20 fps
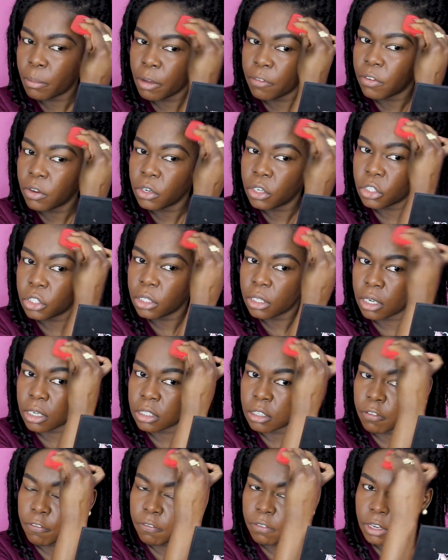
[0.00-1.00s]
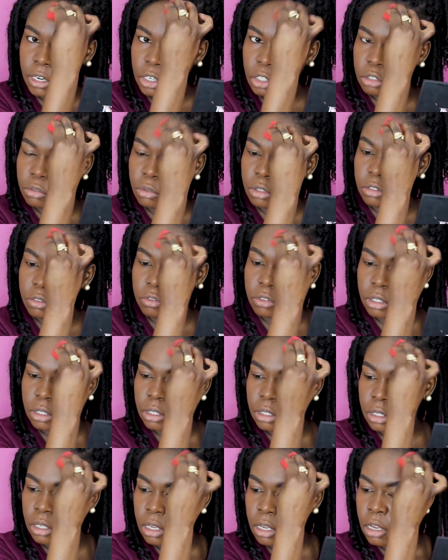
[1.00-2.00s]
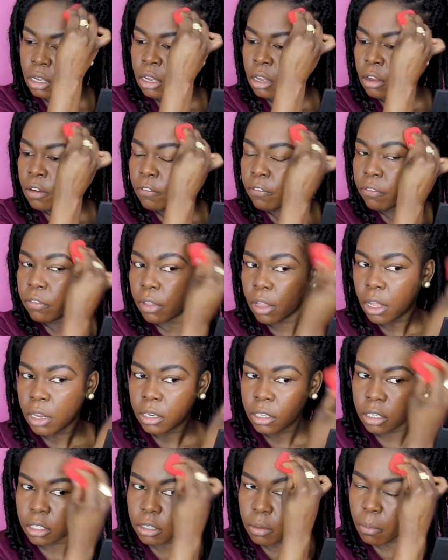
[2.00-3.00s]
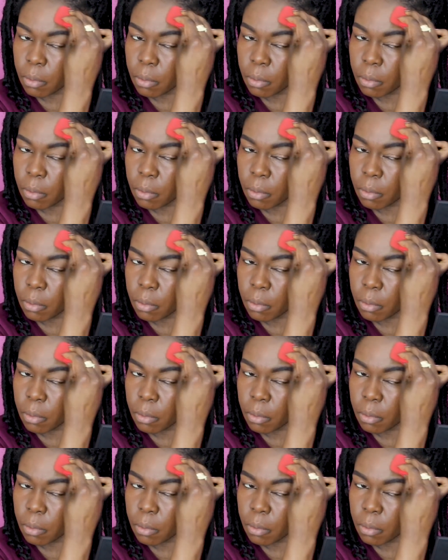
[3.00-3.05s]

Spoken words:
my foundation because the finish was really flawless.